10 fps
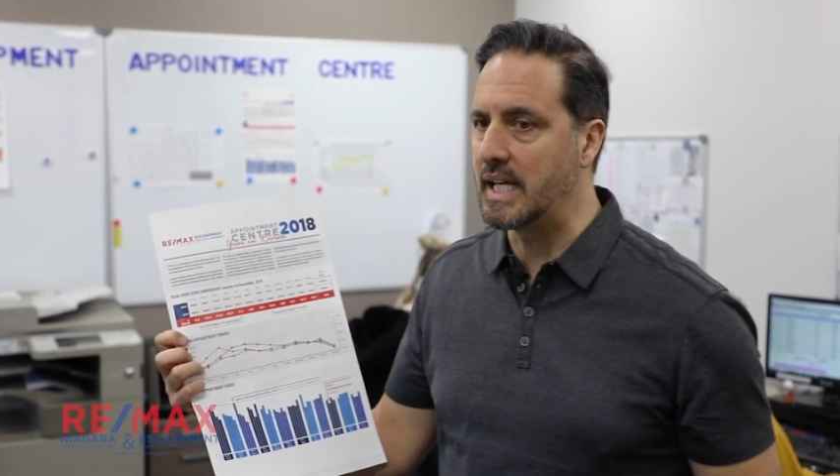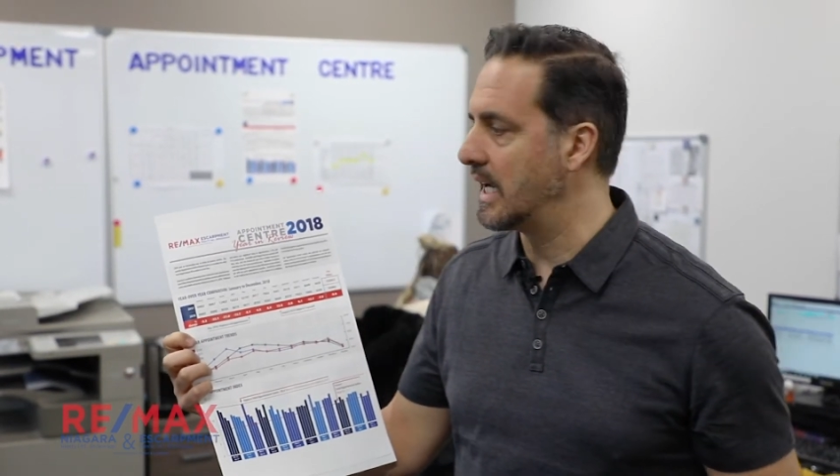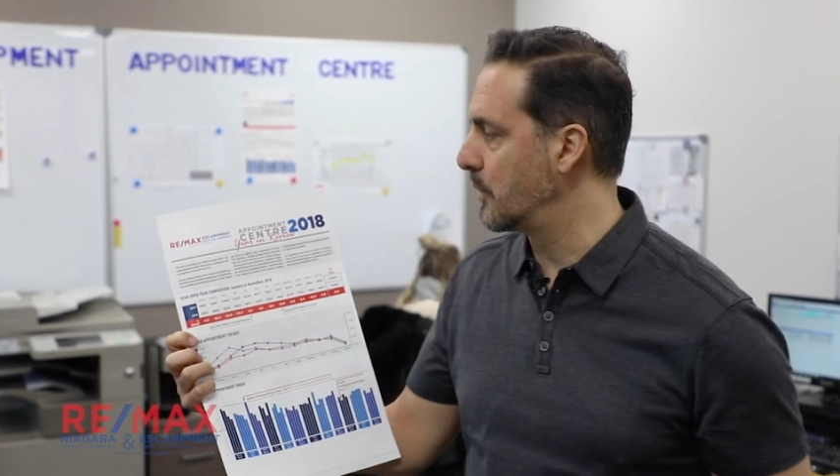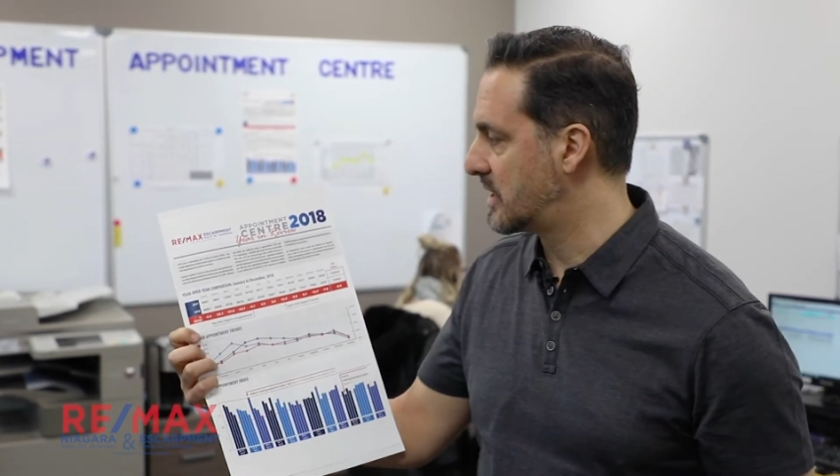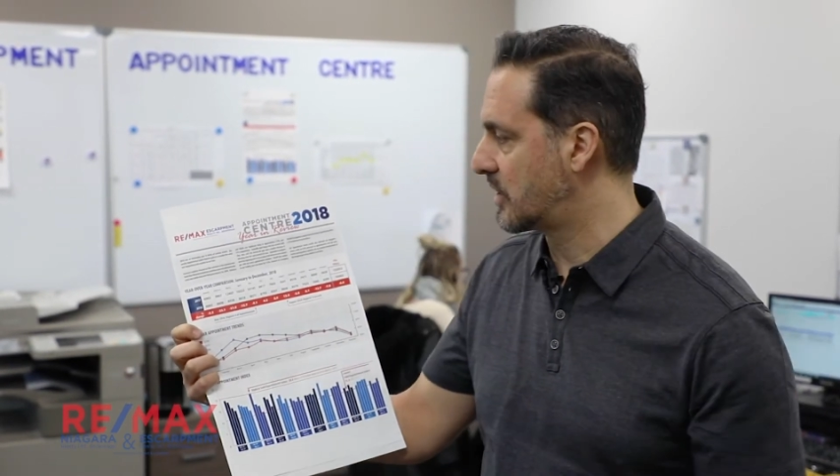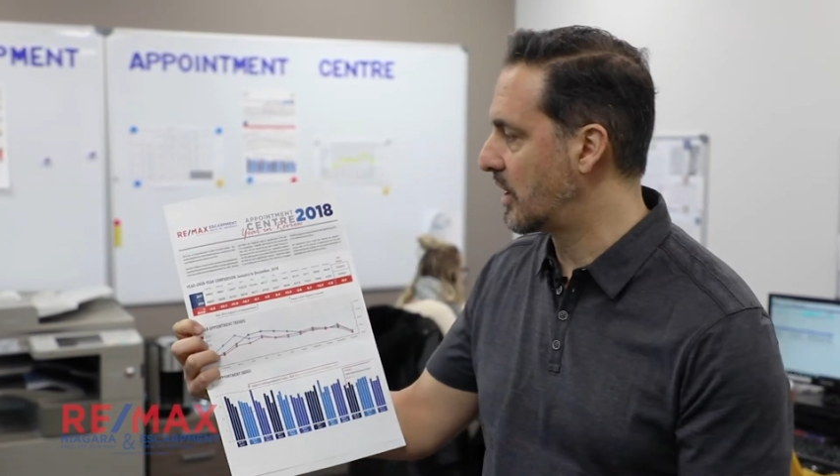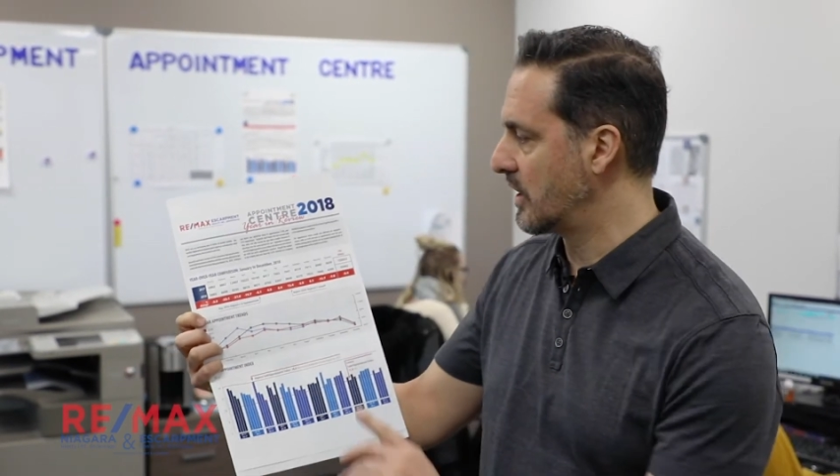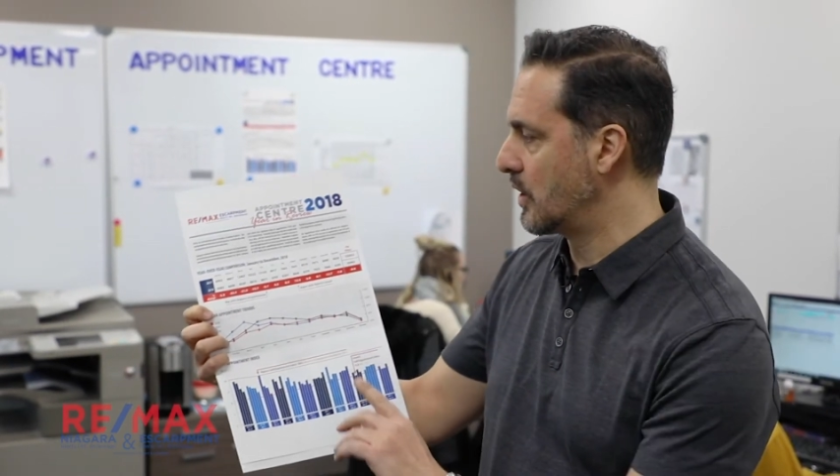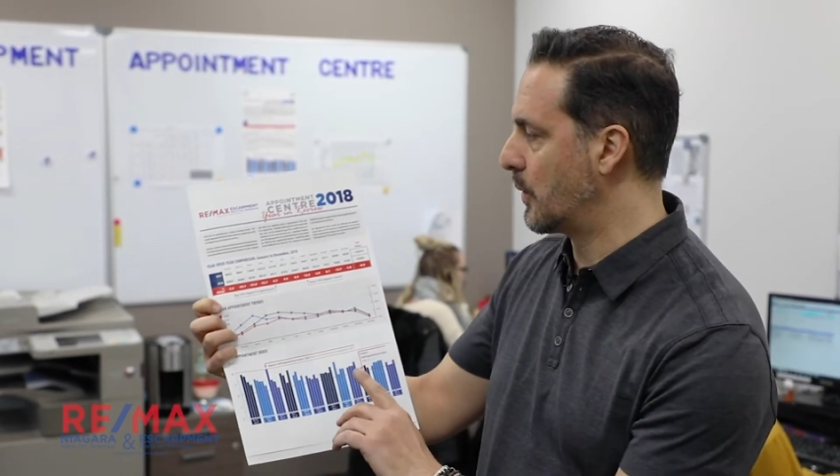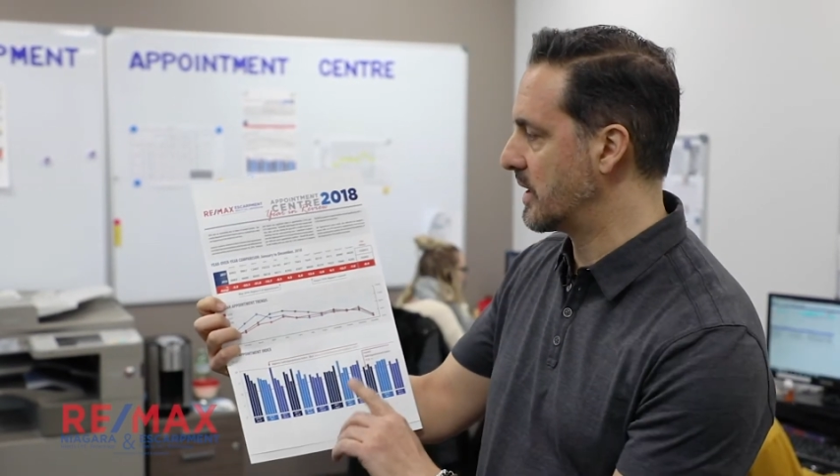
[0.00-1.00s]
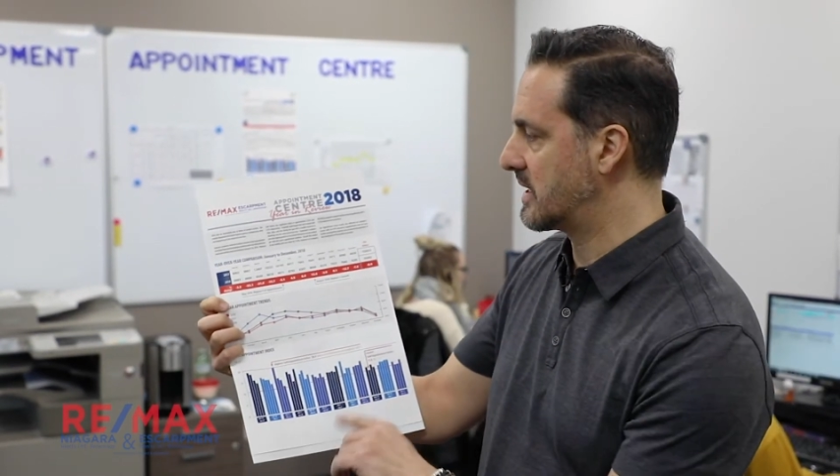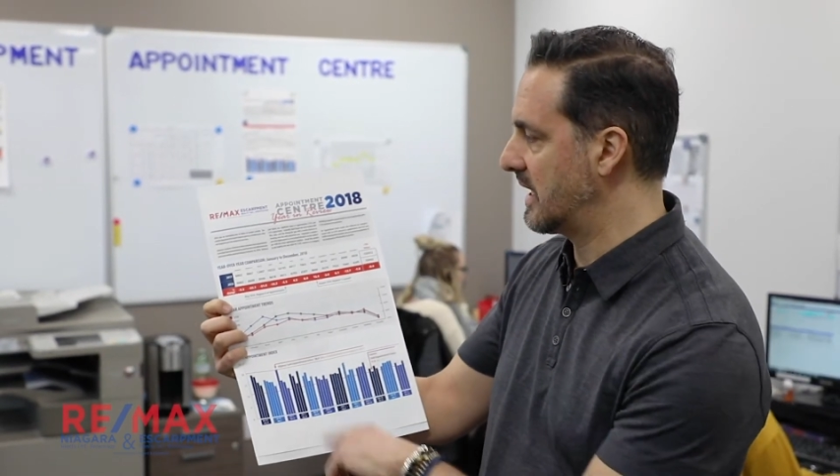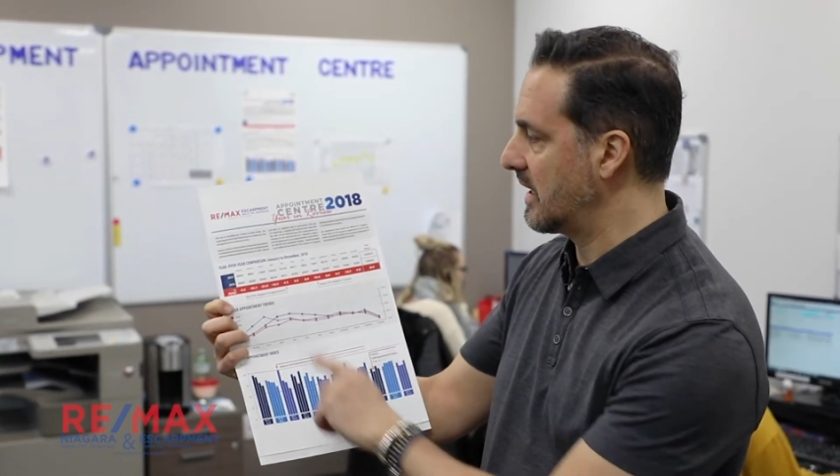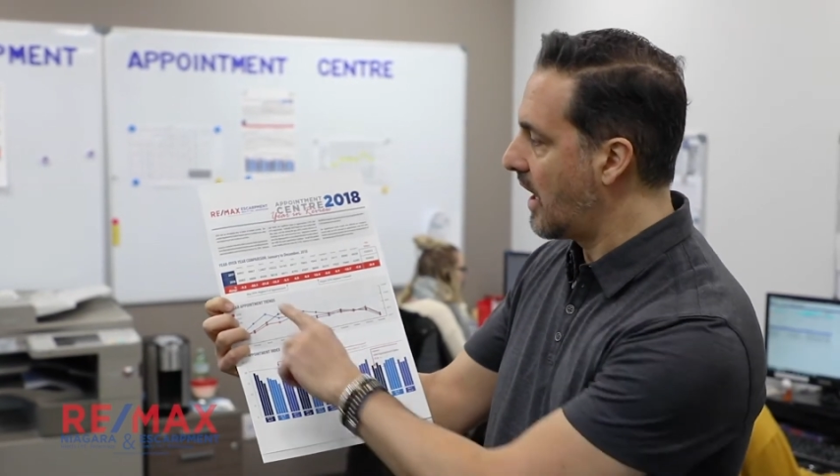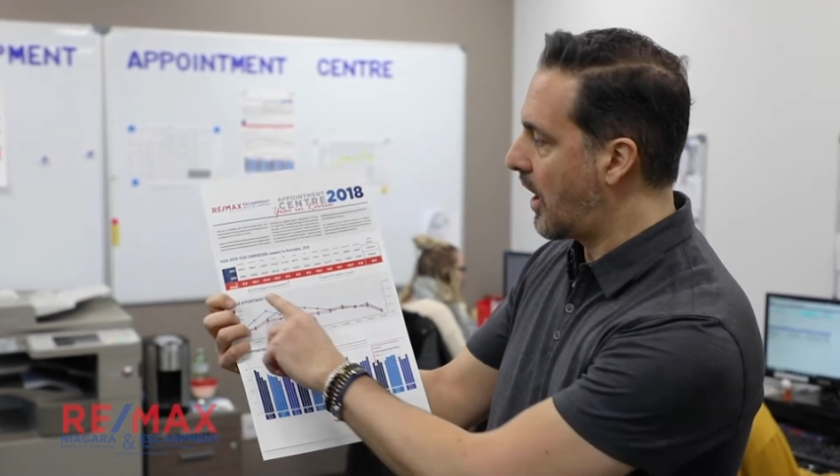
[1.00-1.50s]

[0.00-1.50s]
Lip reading: hit, we started to notice it.